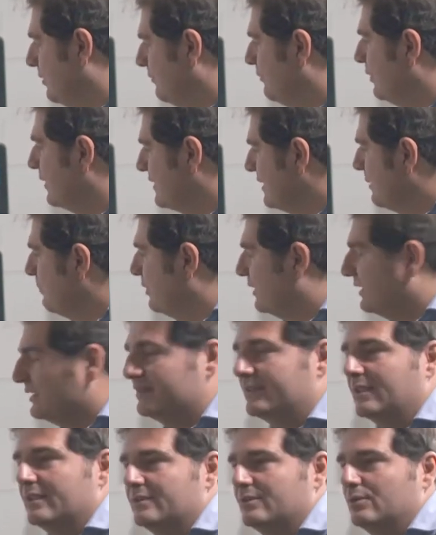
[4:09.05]
for example, in
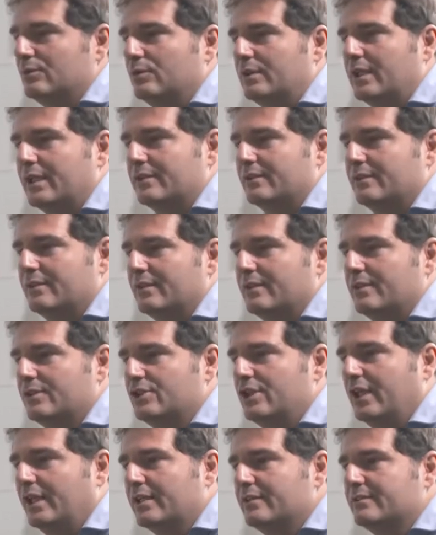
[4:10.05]
this case, to look at
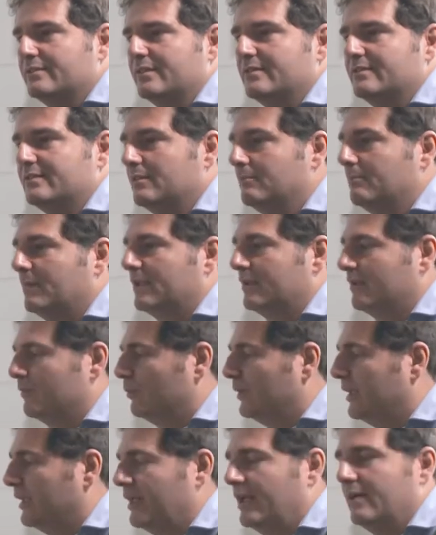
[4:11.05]
shaken system, but
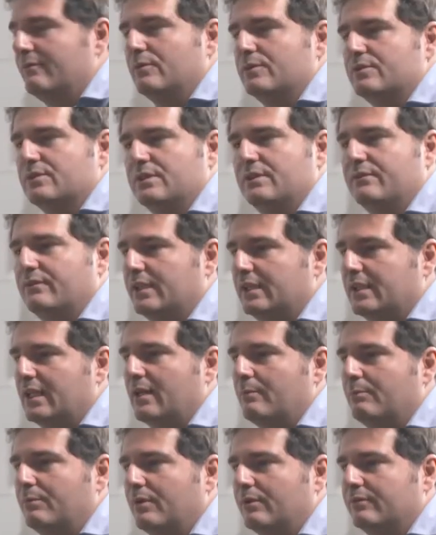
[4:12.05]
we can have also different
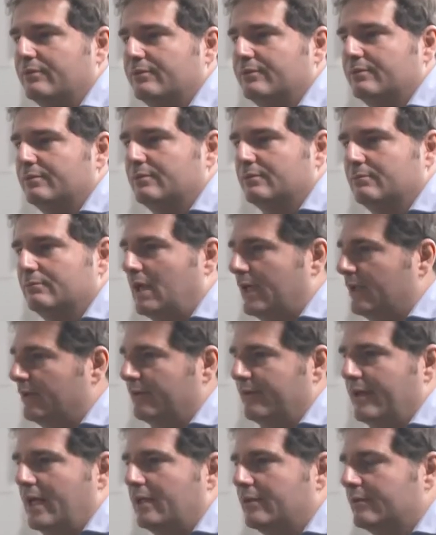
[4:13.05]
type of
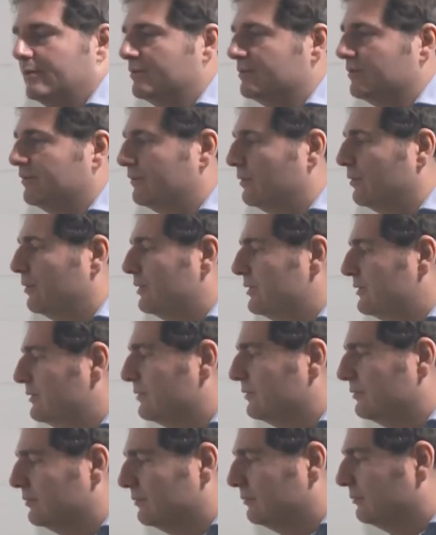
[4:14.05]
bioreactors, of
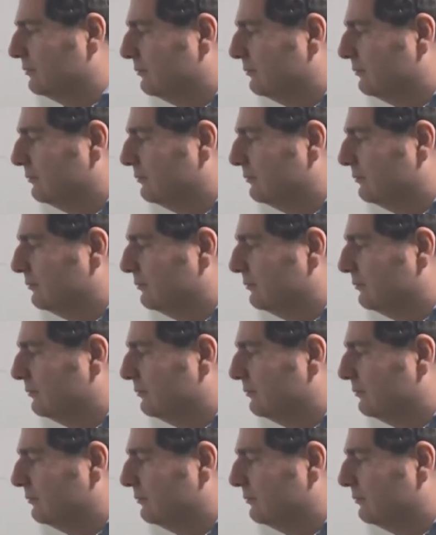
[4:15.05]
course,